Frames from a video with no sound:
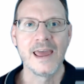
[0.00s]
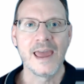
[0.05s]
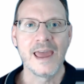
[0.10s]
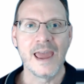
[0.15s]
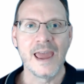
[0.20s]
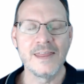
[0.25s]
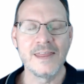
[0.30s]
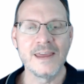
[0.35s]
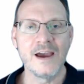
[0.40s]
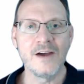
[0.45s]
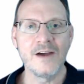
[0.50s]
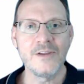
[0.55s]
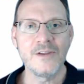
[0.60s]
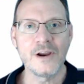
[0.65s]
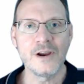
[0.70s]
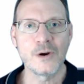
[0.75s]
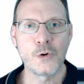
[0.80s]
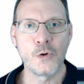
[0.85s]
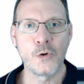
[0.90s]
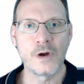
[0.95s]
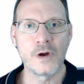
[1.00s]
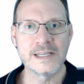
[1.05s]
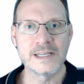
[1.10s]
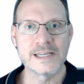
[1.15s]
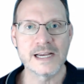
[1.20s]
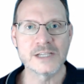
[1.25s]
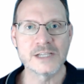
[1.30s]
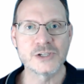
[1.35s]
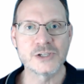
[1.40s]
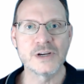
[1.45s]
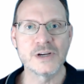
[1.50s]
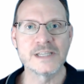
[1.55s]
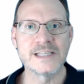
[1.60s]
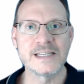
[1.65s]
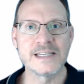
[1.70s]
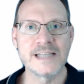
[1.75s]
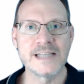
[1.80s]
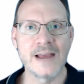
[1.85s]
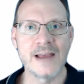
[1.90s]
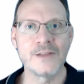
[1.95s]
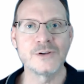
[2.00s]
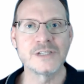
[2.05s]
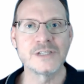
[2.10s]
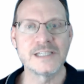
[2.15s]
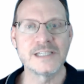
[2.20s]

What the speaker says: And the other air quality tester is the Dylos